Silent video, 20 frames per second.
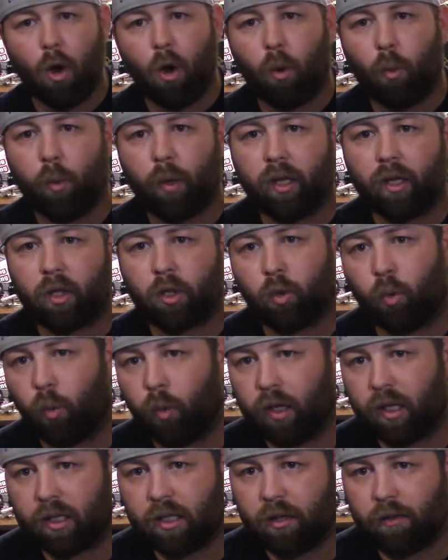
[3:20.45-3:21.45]
with
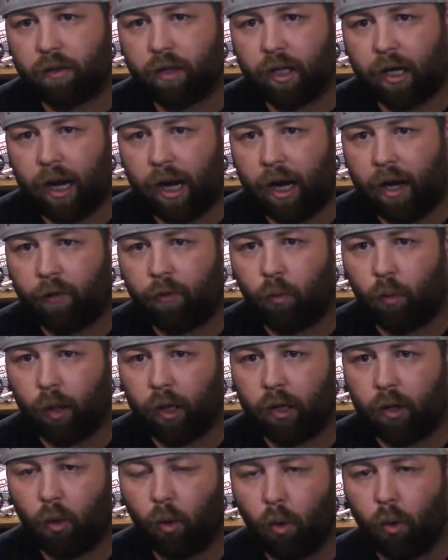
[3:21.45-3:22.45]
27.5
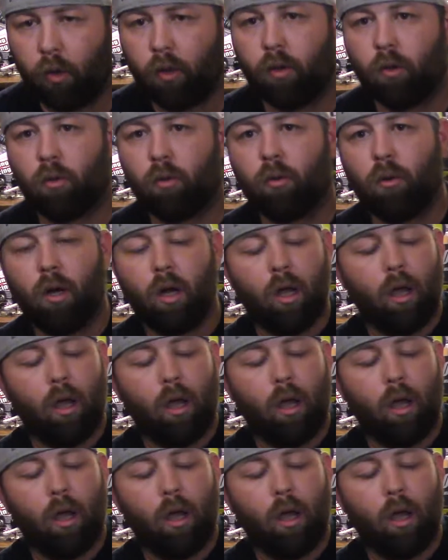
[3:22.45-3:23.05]
weight oil